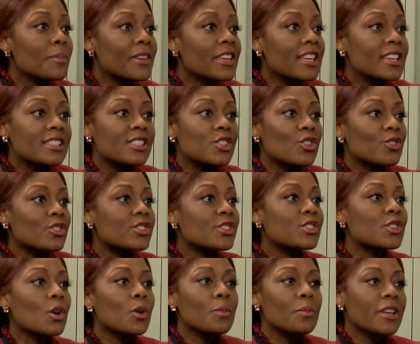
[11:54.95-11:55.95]
because there's
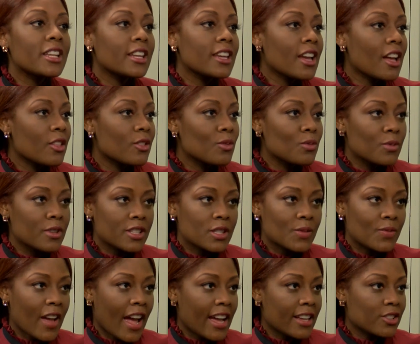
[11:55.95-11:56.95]
so many other
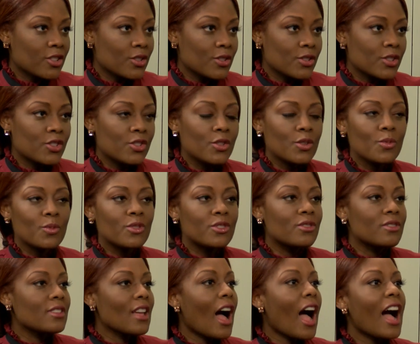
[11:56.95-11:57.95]
risk factors. You
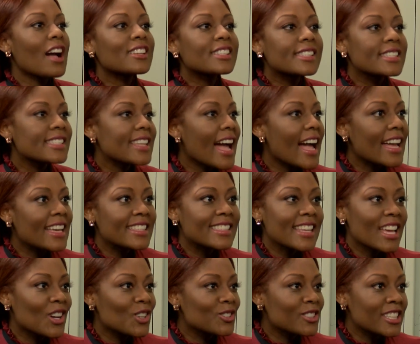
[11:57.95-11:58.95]
oxidized
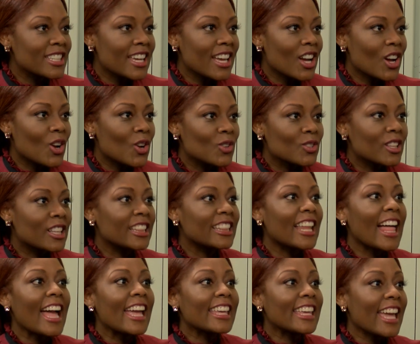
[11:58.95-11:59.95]
LDL,
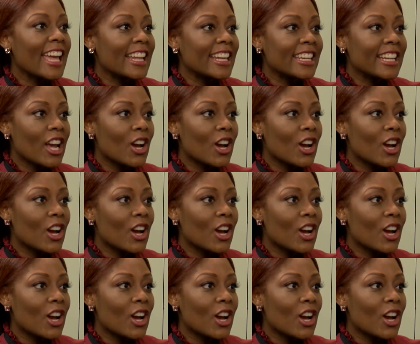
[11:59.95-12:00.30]
glycated